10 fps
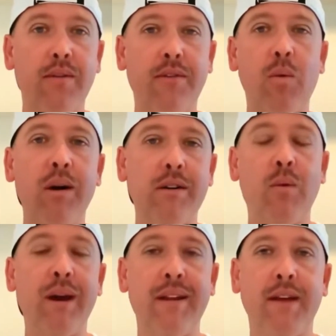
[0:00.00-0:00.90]
they're willing to
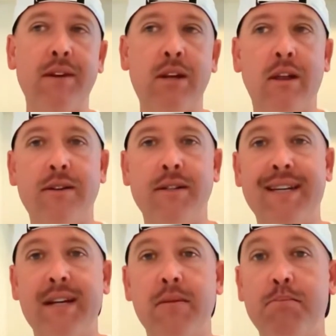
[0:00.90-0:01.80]
wait $11 to
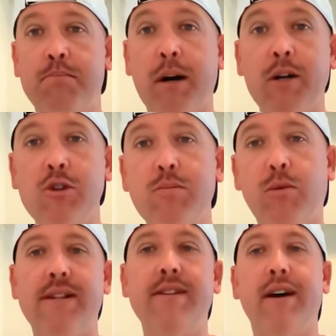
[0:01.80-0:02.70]
get a bunch
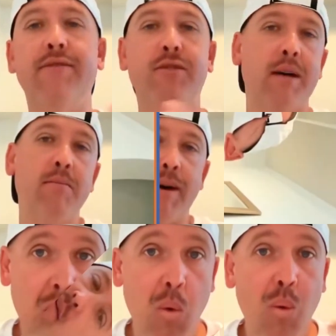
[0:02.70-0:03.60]
more stuff for that month.
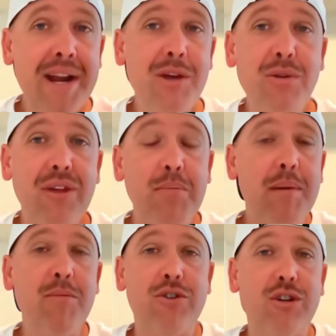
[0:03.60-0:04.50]
Why do you think
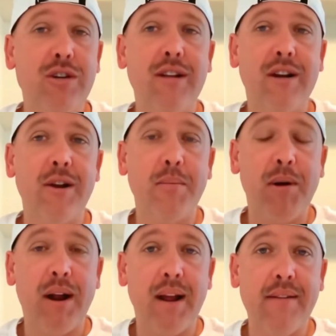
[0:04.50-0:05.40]
people should click on your
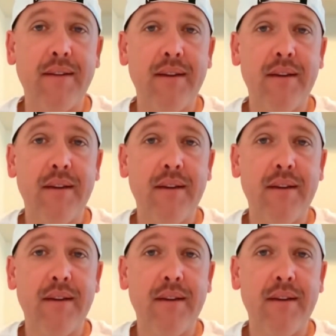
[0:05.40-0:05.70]
product?